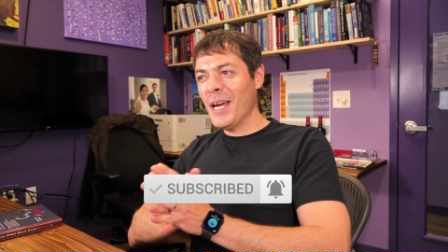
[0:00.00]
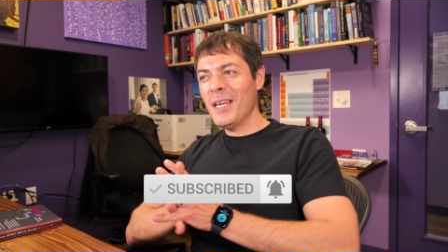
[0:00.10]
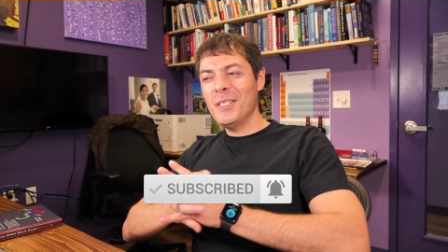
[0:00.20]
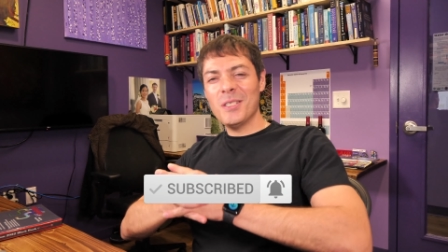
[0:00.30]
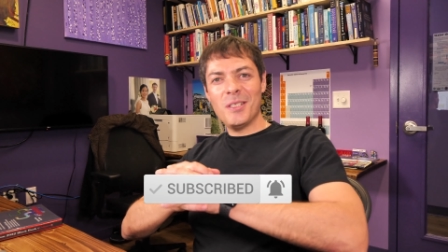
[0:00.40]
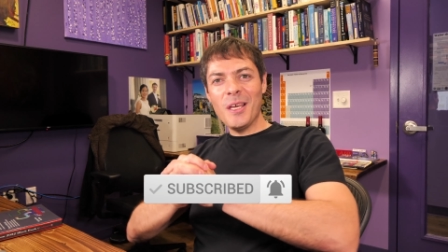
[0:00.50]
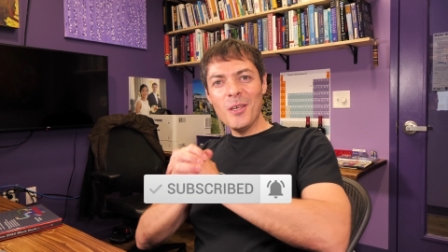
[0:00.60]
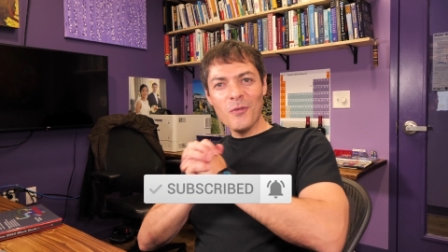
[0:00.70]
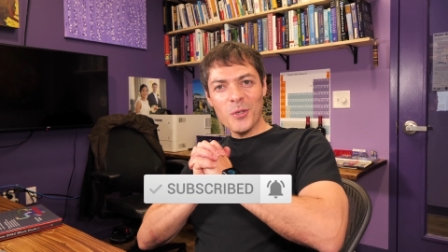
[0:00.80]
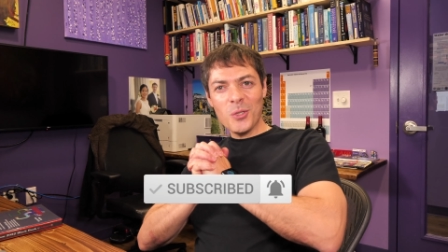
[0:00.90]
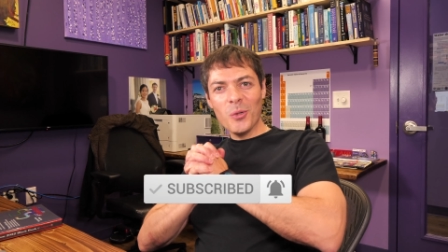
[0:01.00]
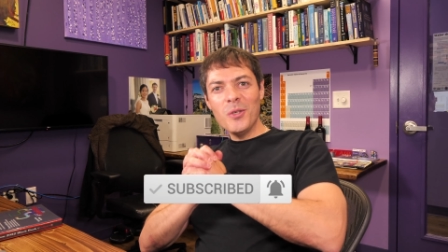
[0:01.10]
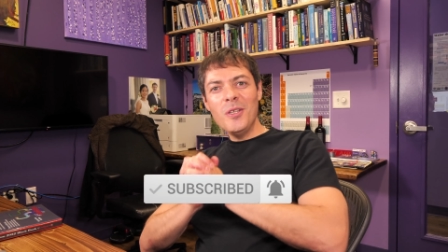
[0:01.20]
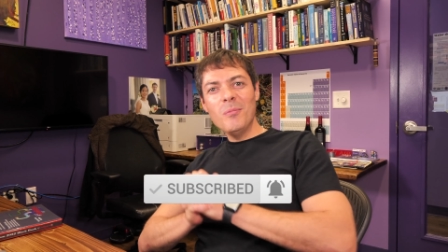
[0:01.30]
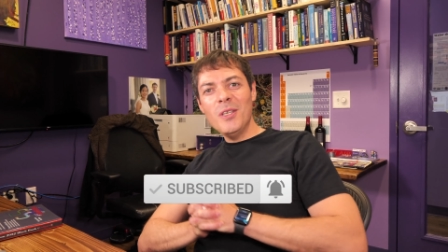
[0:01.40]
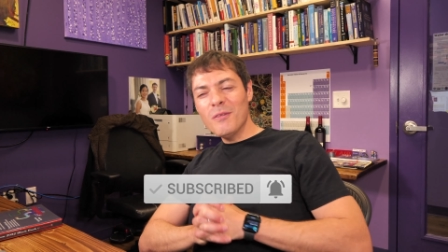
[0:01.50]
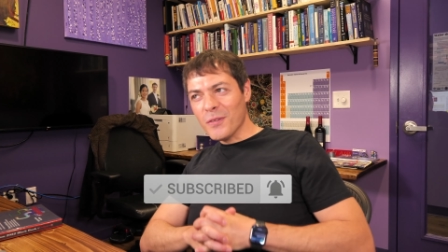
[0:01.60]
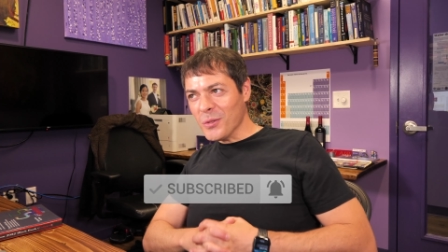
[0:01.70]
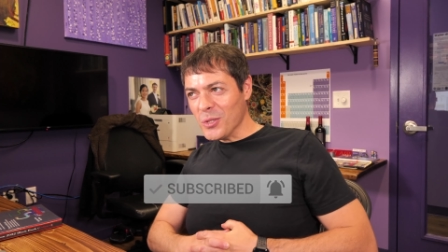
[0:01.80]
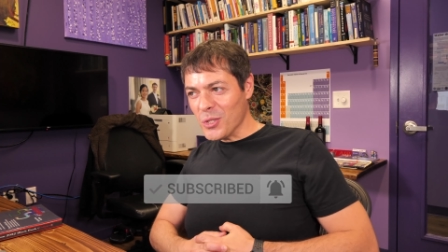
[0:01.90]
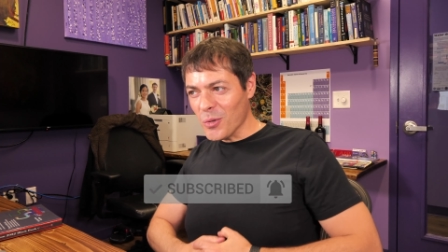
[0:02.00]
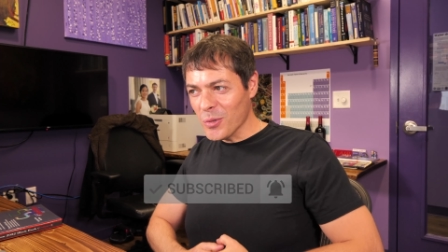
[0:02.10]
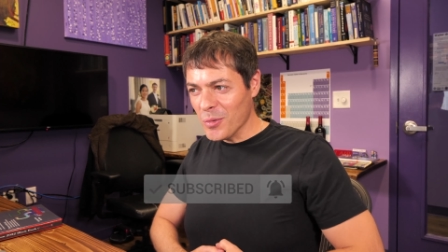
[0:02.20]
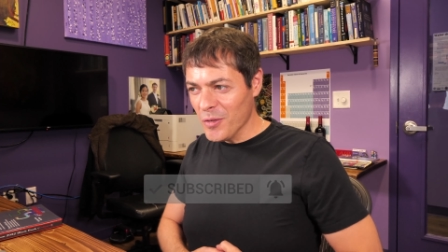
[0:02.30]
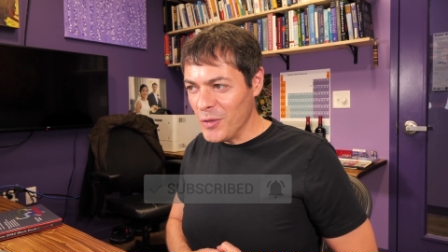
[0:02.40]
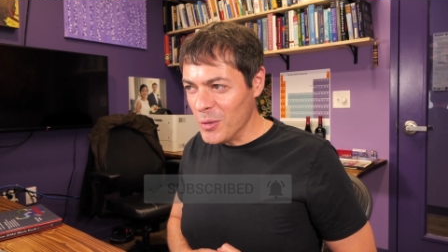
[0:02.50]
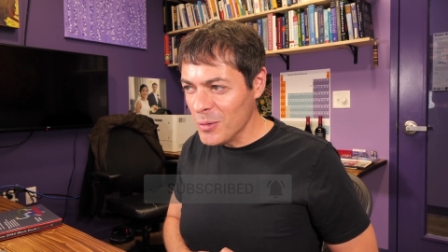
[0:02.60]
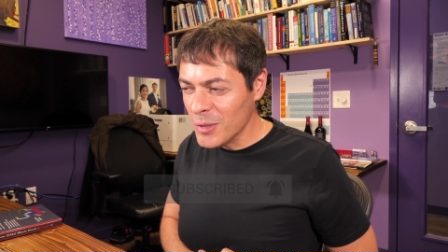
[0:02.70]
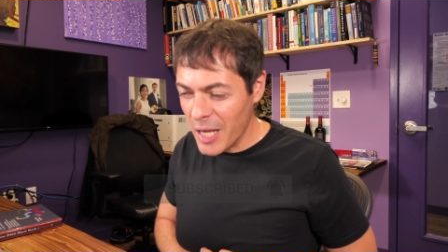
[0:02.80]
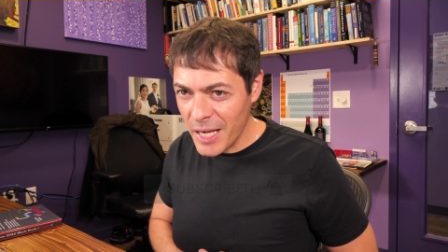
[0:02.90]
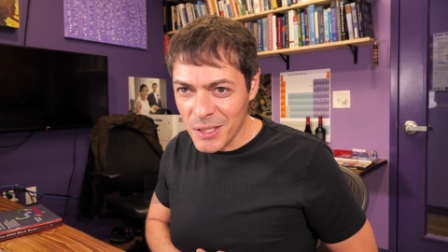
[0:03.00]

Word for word: guys, thank you for joining me for this short review.